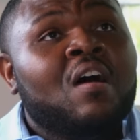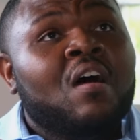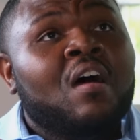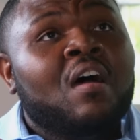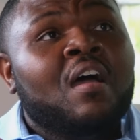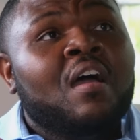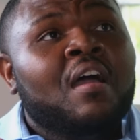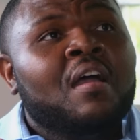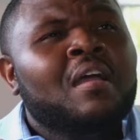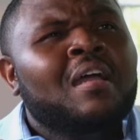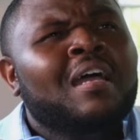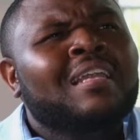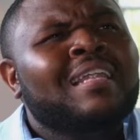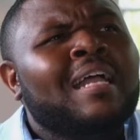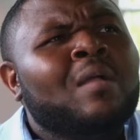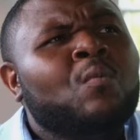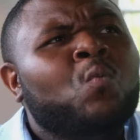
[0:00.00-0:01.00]
are
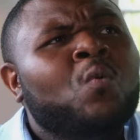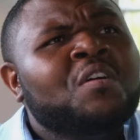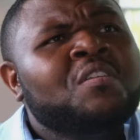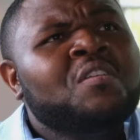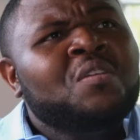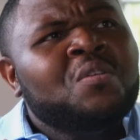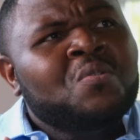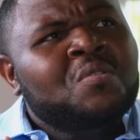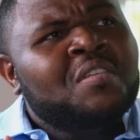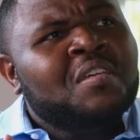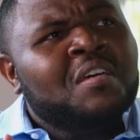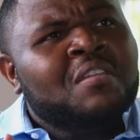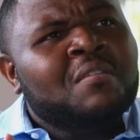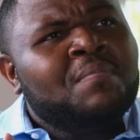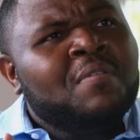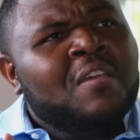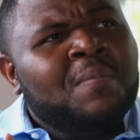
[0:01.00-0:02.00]
like, what do you
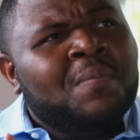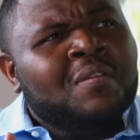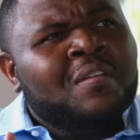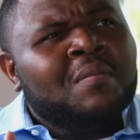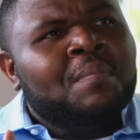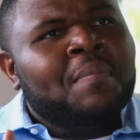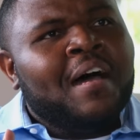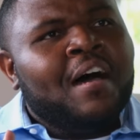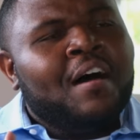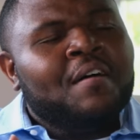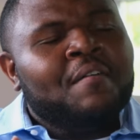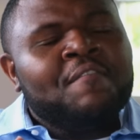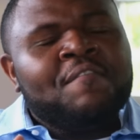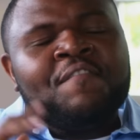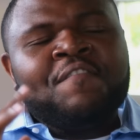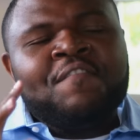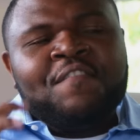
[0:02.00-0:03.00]
tell the people
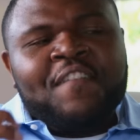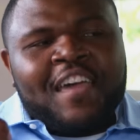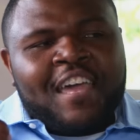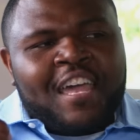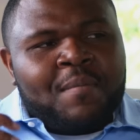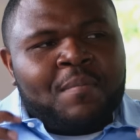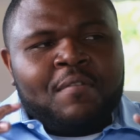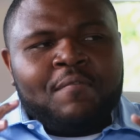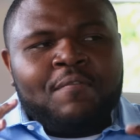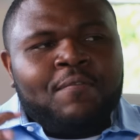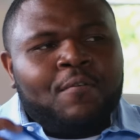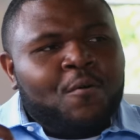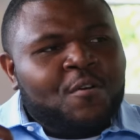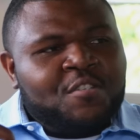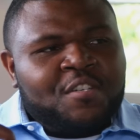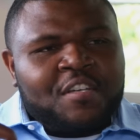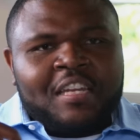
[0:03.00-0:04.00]
about fame and
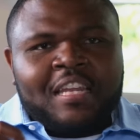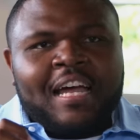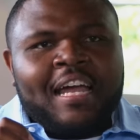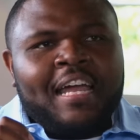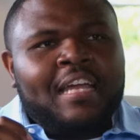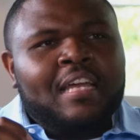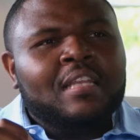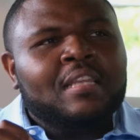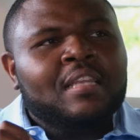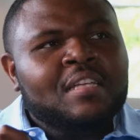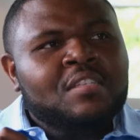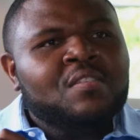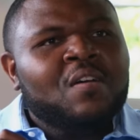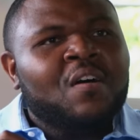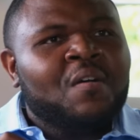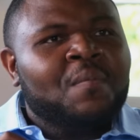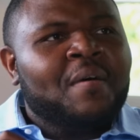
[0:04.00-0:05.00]
fortune? Like,
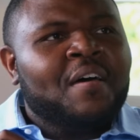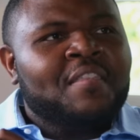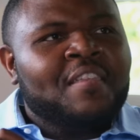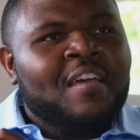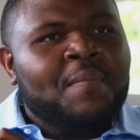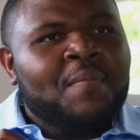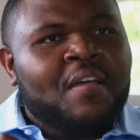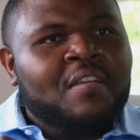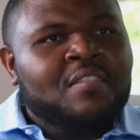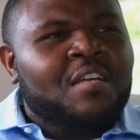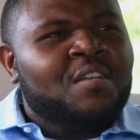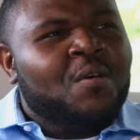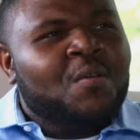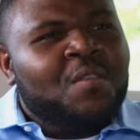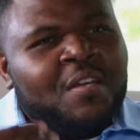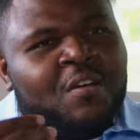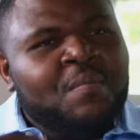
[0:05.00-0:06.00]
let's talk about that because I
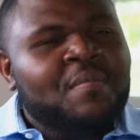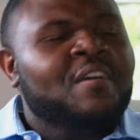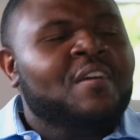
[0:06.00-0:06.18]
know there'll